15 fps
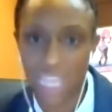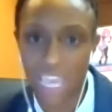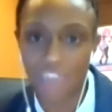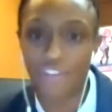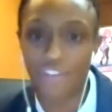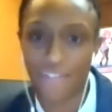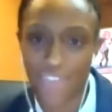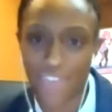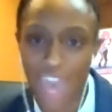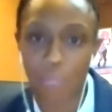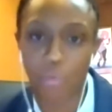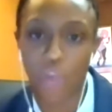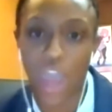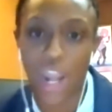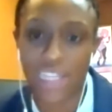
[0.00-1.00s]
even if that
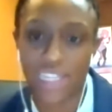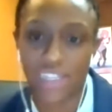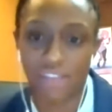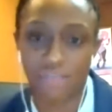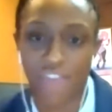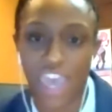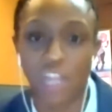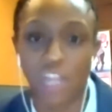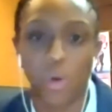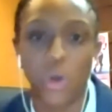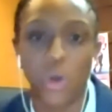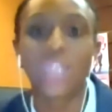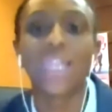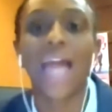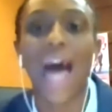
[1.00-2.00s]
product is available
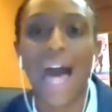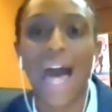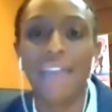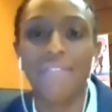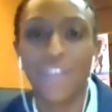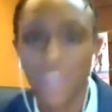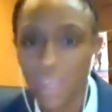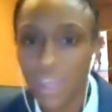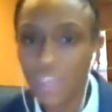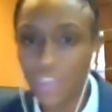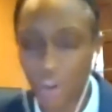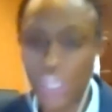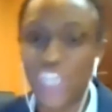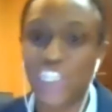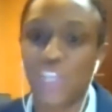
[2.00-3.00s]
and live,
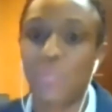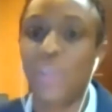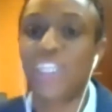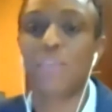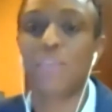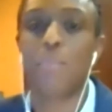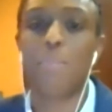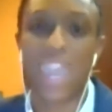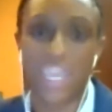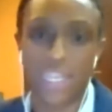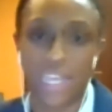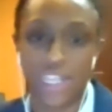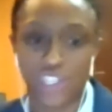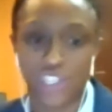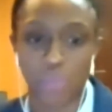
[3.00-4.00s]
there needs to be some
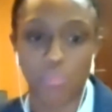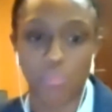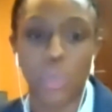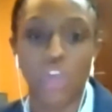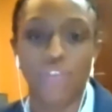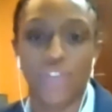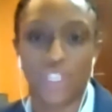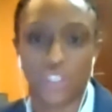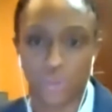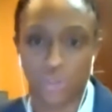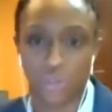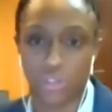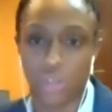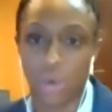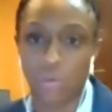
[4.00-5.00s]
maintenance to move it to
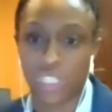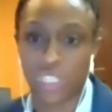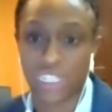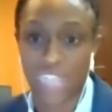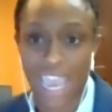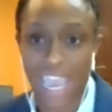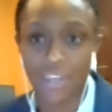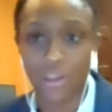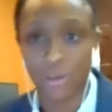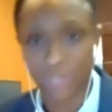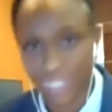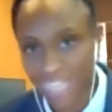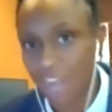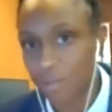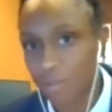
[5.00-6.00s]
those standards
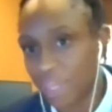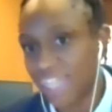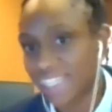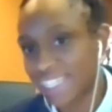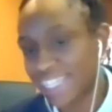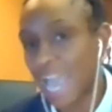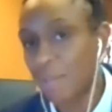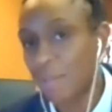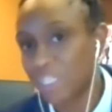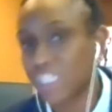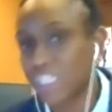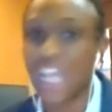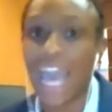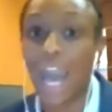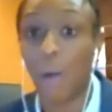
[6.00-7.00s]
that have been
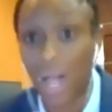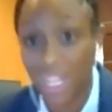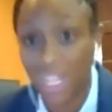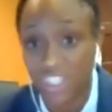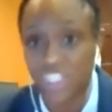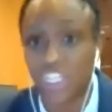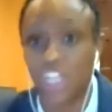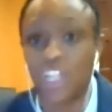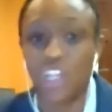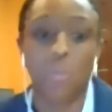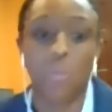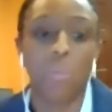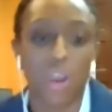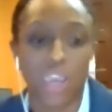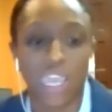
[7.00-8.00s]
established now while it's still in the
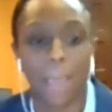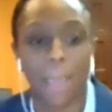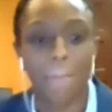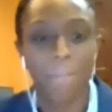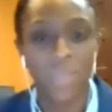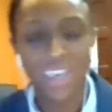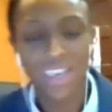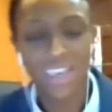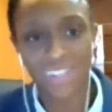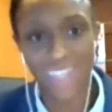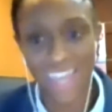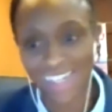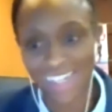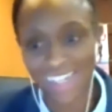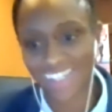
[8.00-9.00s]
market. So
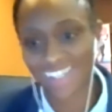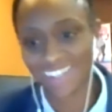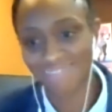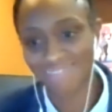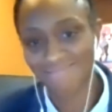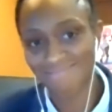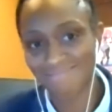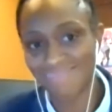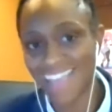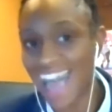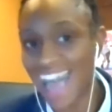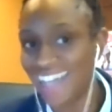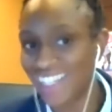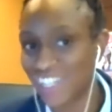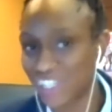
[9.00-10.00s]
that's
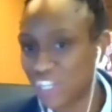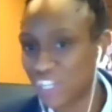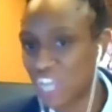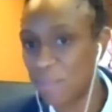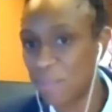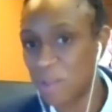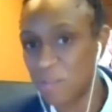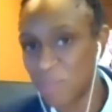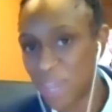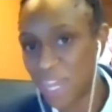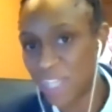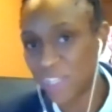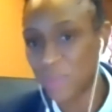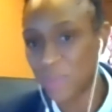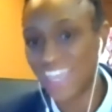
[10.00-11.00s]
not just a couple of
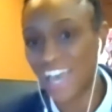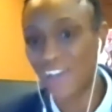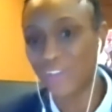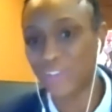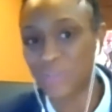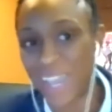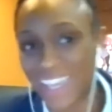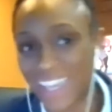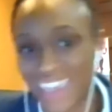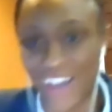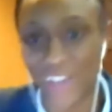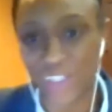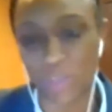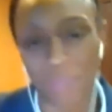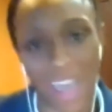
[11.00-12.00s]
minutes, but those are my
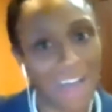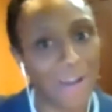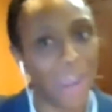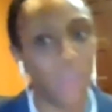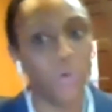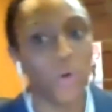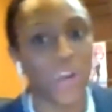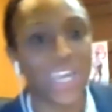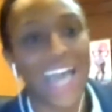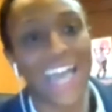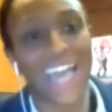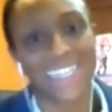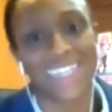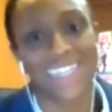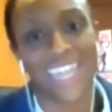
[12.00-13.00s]
thoughts about how I
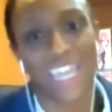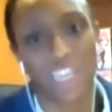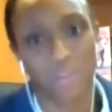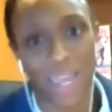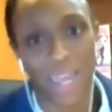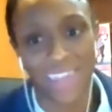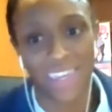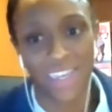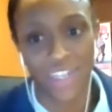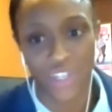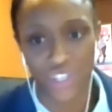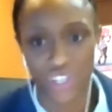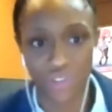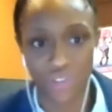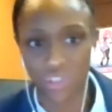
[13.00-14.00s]
organize and think about the
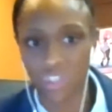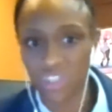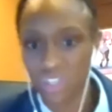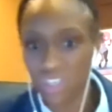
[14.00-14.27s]
issues.